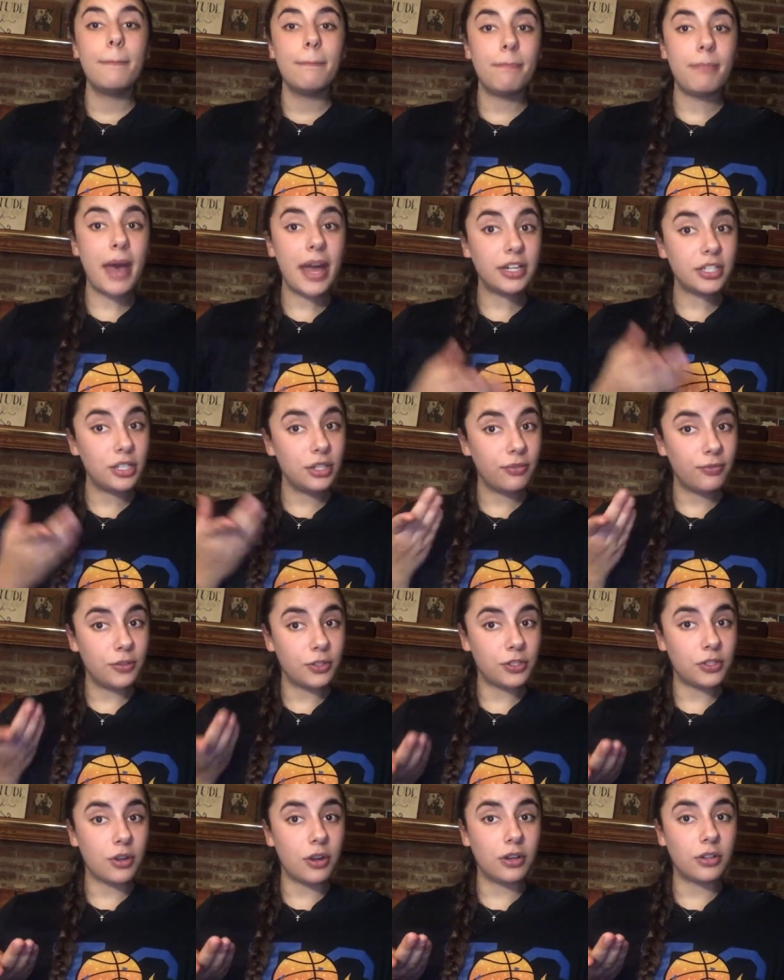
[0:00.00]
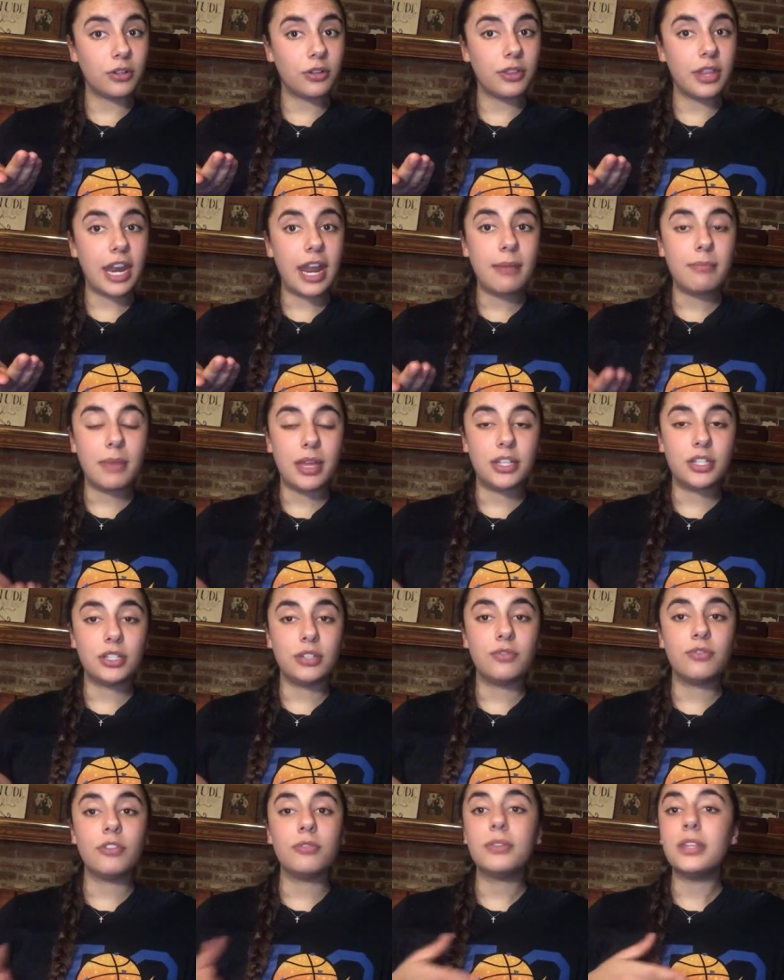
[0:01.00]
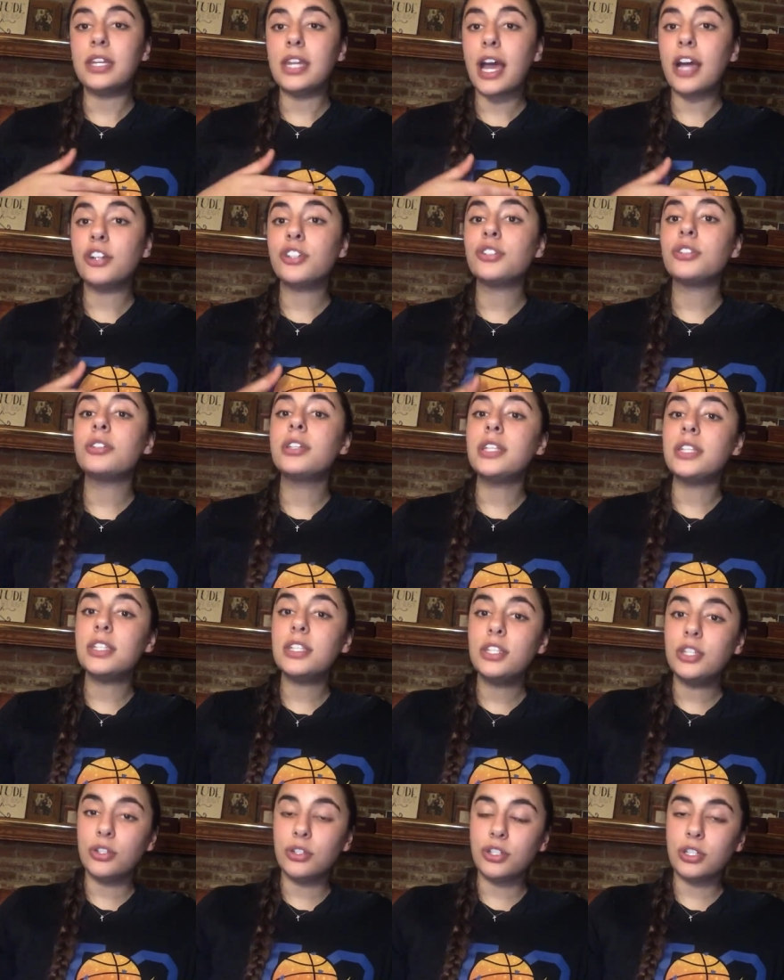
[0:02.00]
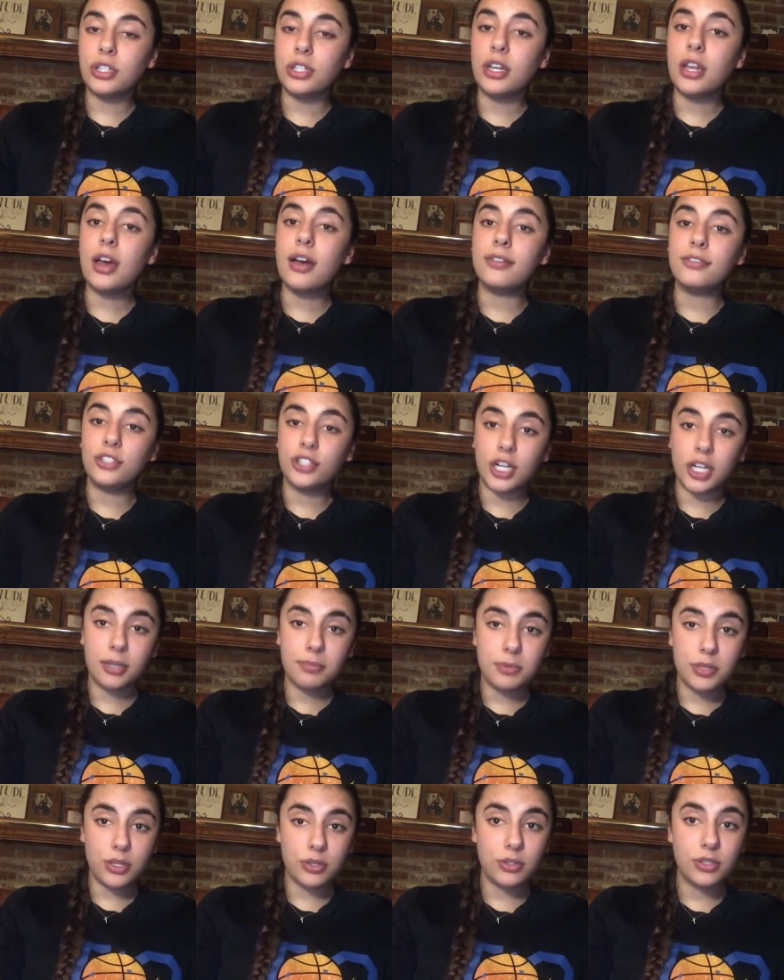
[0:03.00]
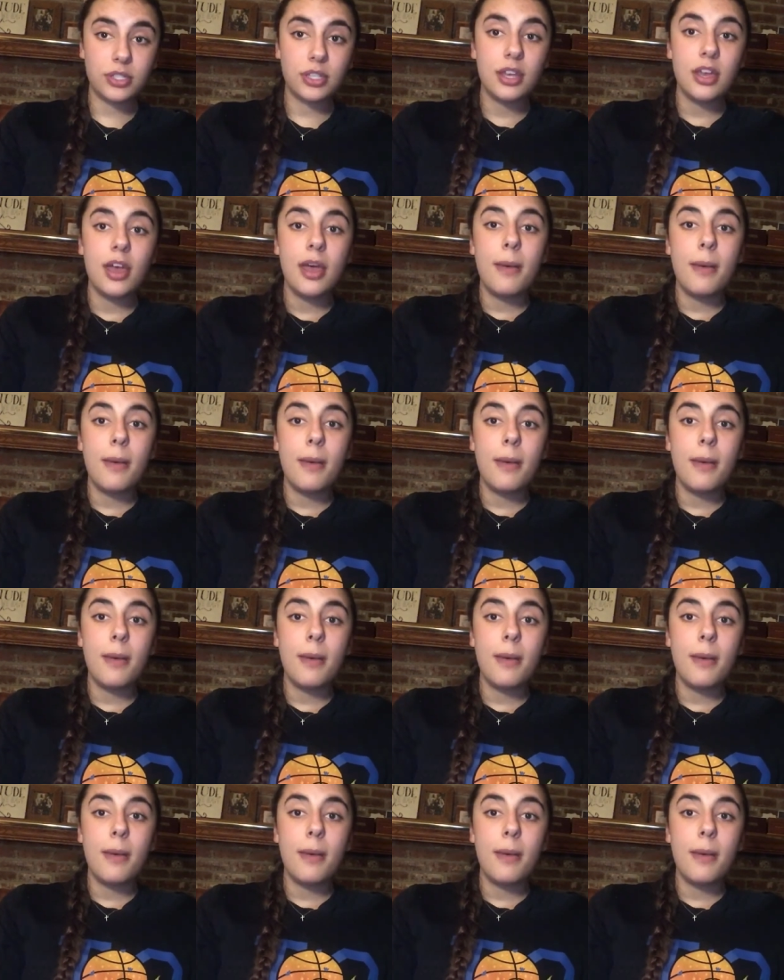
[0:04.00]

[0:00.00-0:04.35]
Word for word: Back to the first article that I mentioned from the National Institution of Drug Abuse,